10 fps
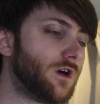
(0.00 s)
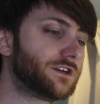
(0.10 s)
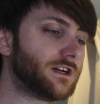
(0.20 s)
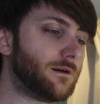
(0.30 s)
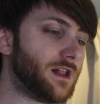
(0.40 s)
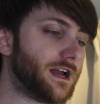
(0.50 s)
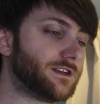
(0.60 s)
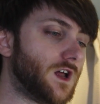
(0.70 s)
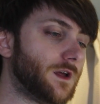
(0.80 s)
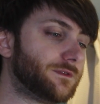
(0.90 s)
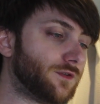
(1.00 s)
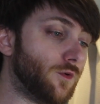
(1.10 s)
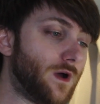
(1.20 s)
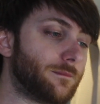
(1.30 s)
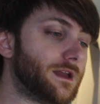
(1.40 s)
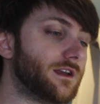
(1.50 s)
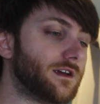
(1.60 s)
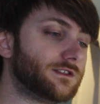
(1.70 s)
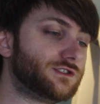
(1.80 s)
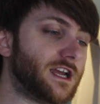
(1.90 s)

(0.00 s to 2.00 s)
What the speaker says: wash, apply a dollop to a wet beard,